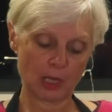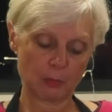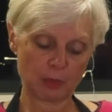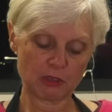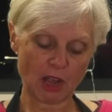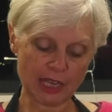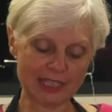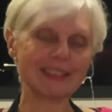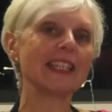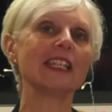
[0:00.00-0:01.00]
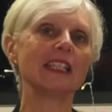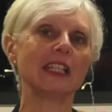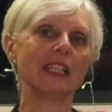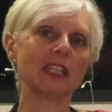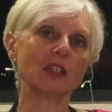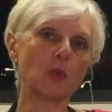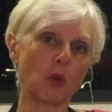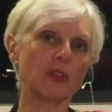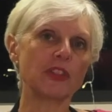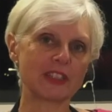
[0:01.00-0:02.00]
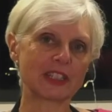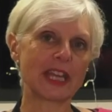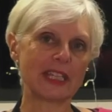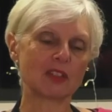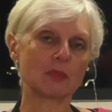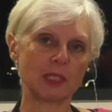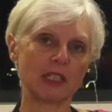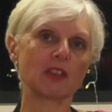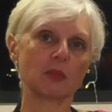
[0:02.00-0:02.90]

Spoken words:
But ideally, you want this cake to be